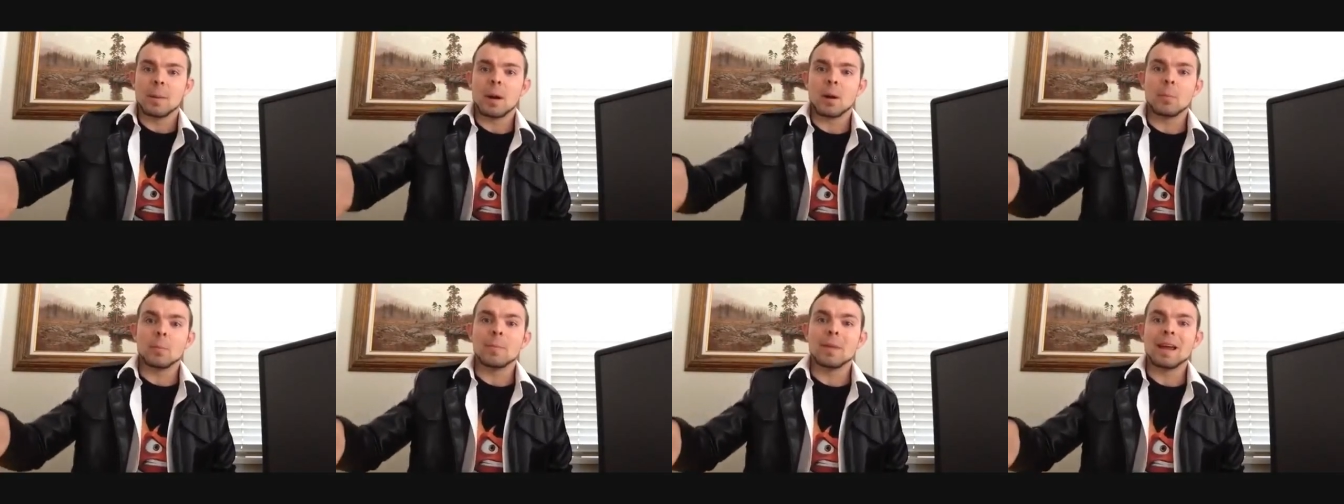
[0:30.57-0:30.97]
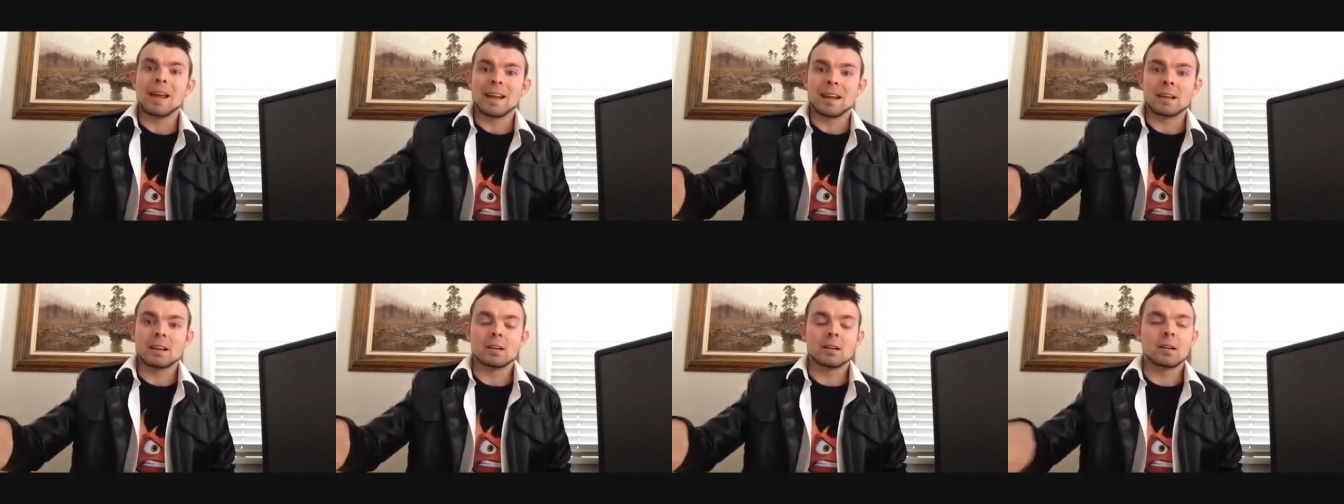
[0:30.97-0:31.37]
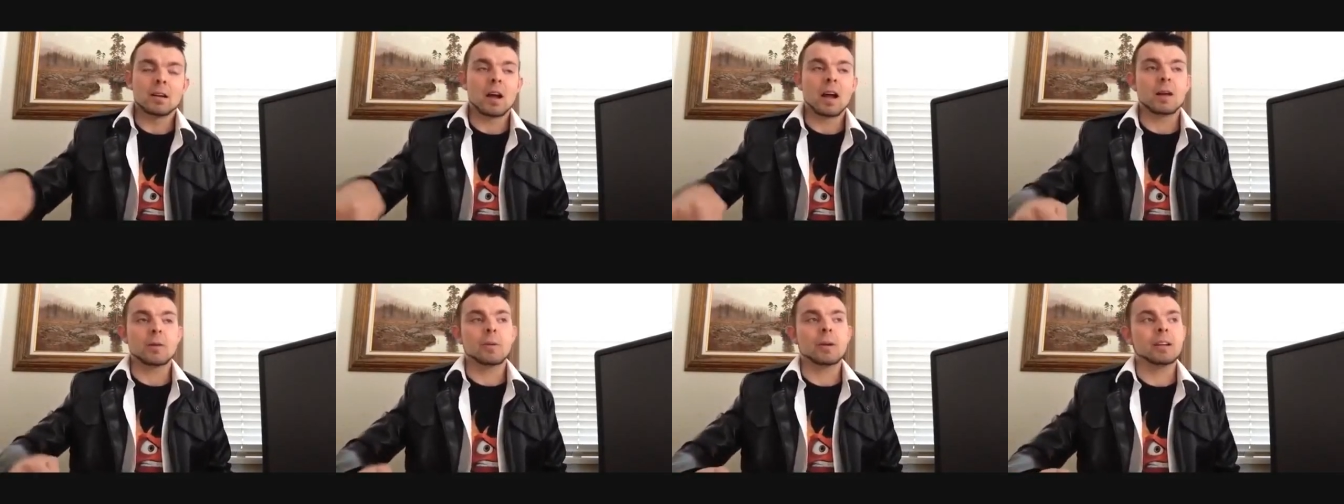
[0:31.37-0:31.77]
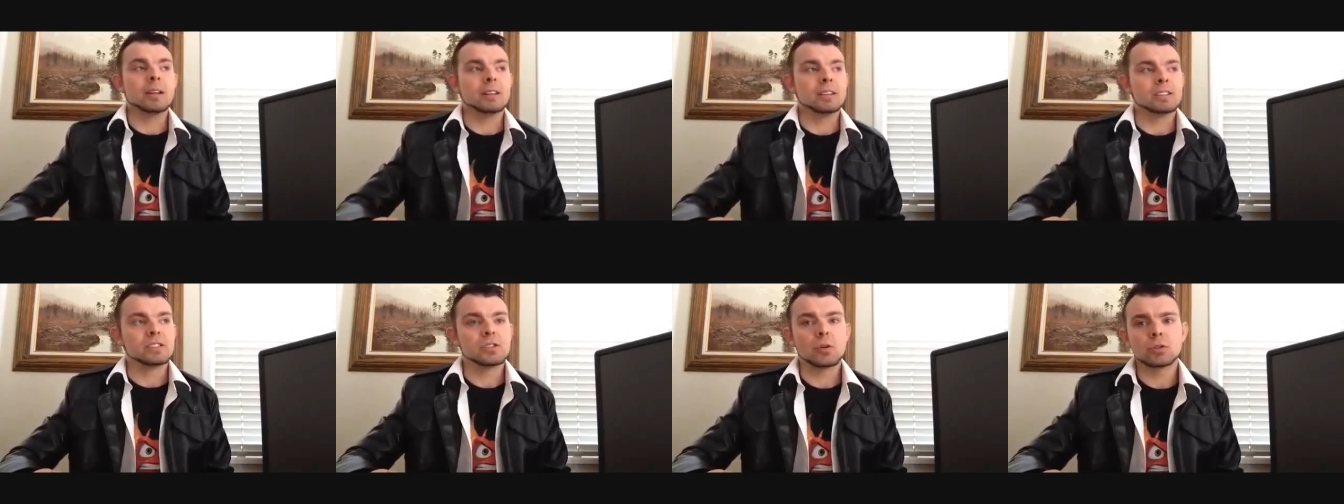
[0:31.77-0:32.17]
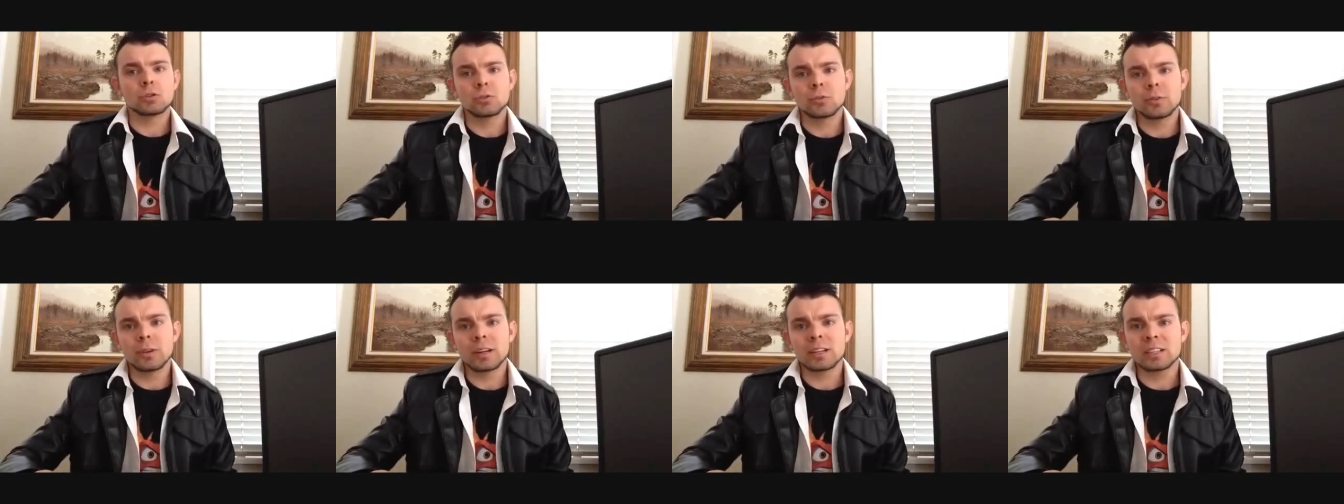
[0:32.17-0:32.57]
about May, I went and
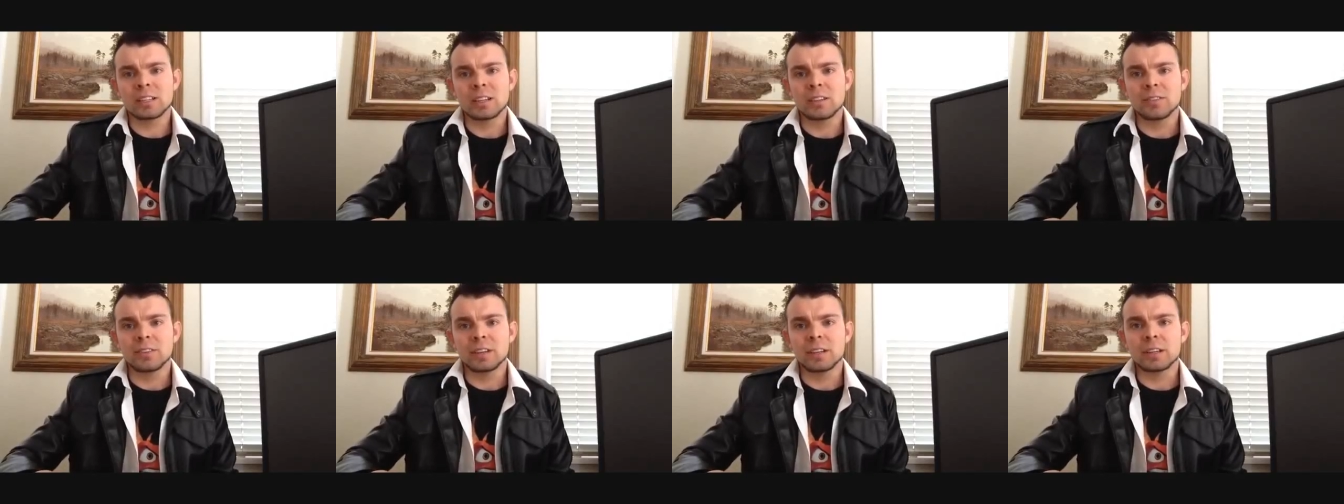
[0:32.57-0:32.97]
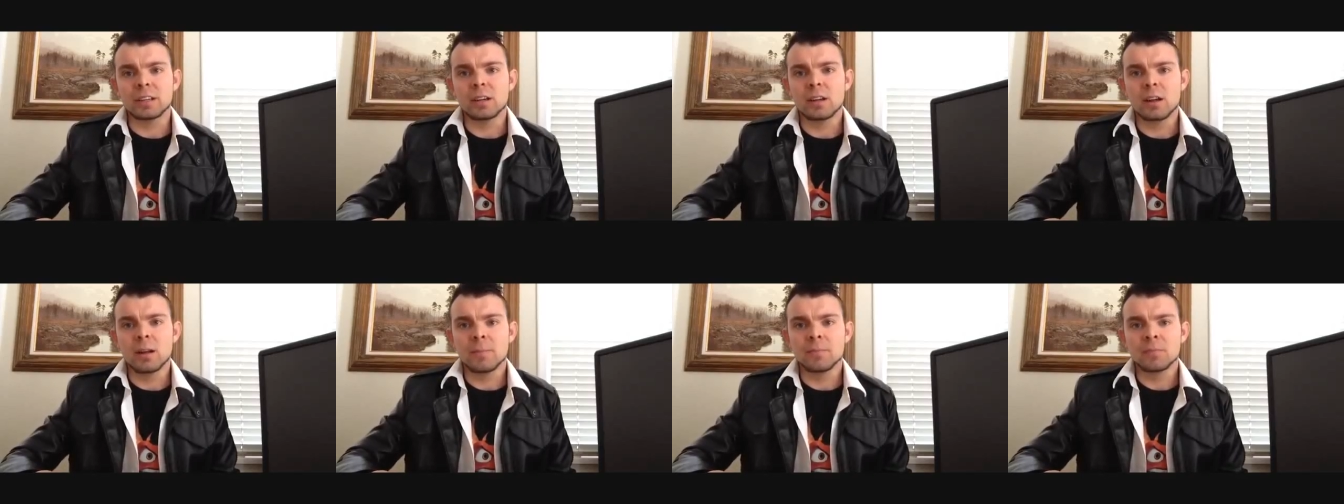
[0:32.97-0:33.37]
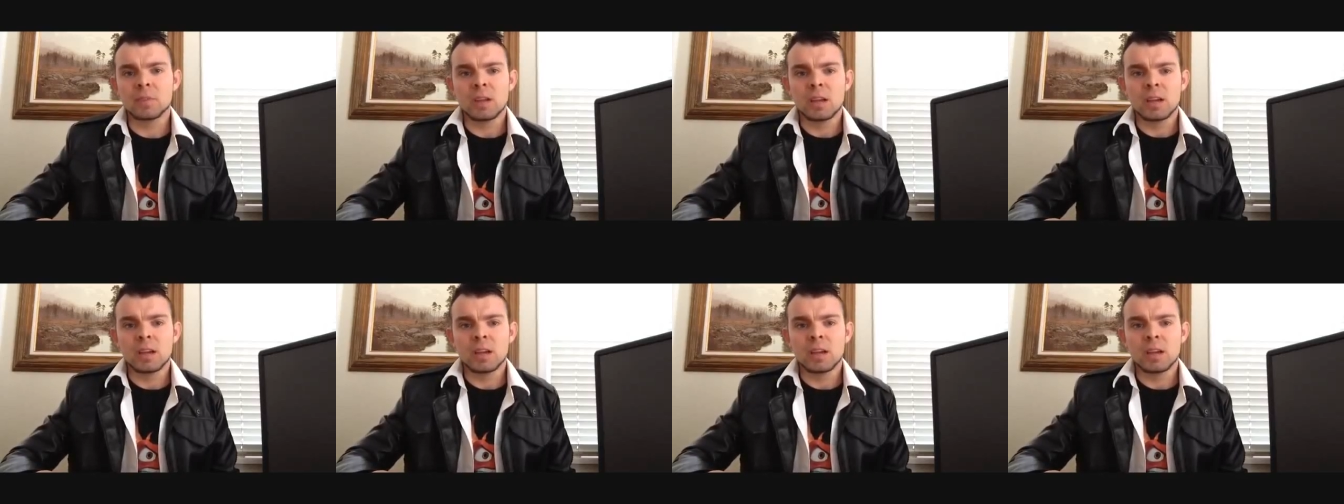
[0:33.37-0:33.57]
sold DirecTV